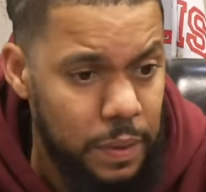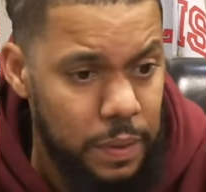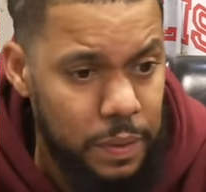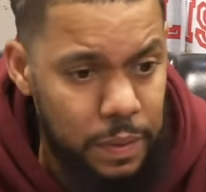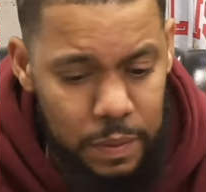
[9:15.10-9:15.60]

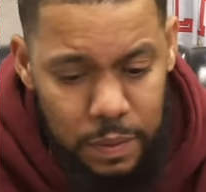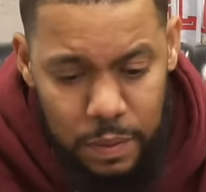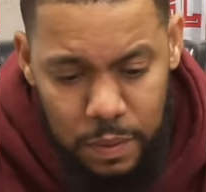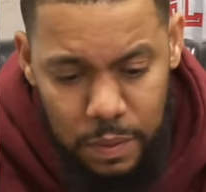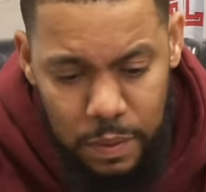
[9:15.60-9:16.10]

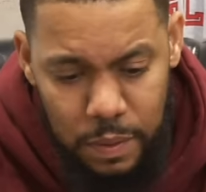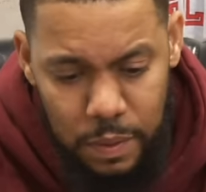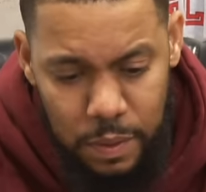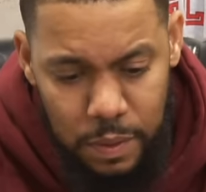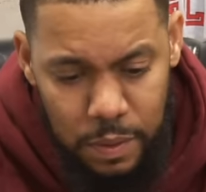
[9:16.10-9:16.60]

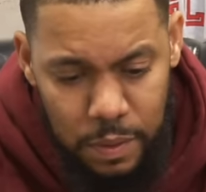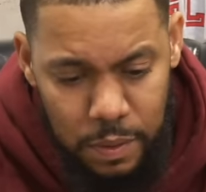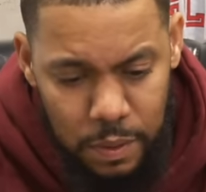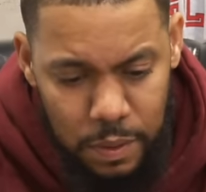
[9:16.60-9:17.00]
(no one is talking)